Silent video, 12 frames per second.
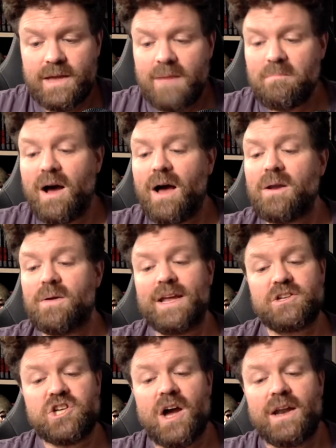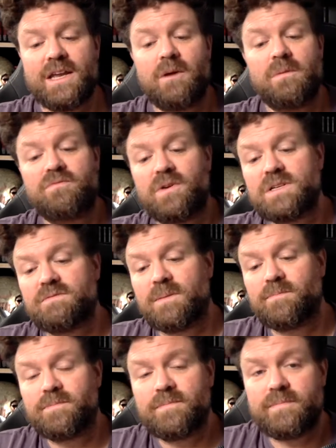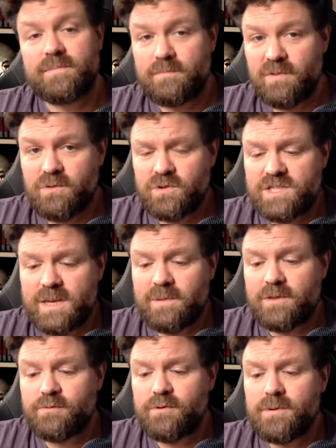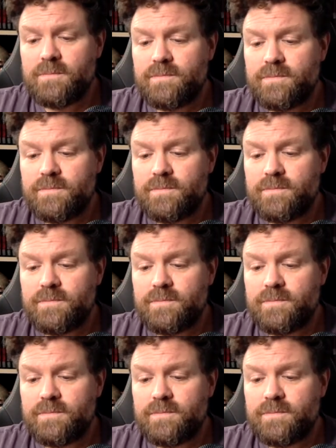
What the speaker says: Marlowe let Charlie go in front of him before stepping through.